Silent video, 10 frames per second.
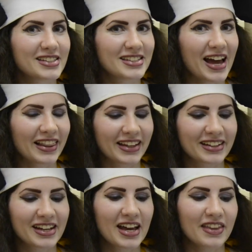
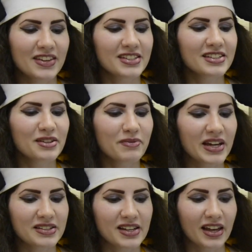salad. This is
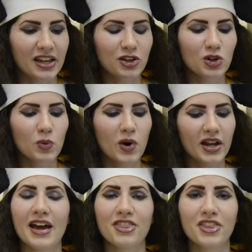amazing, and you know
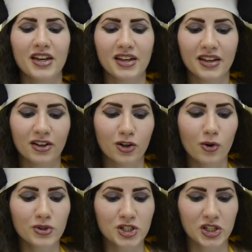what? I think
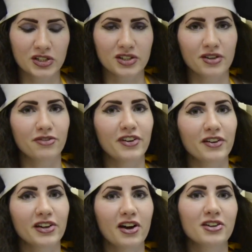goat cheese is a
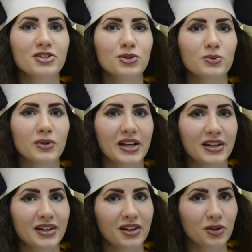very
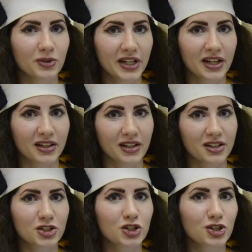underrated ingredient and
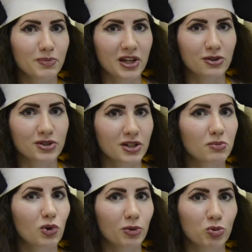it should be used in
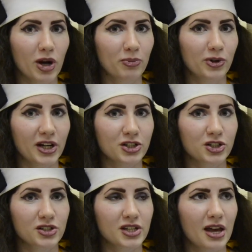more
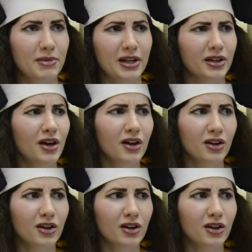preparations. I mean,